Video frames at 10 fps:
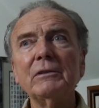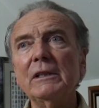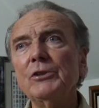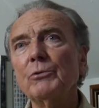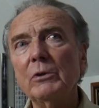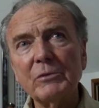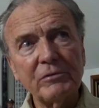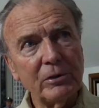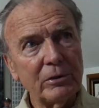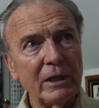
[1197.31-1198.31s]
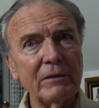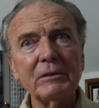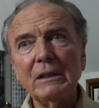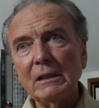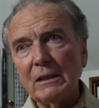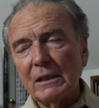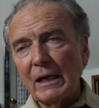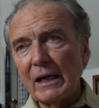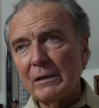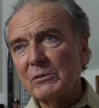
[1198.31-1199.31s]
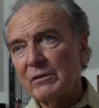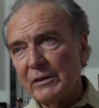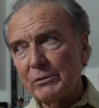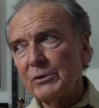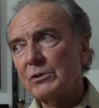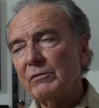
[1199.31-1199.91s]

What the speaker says: Each room's photographed. Items of interest are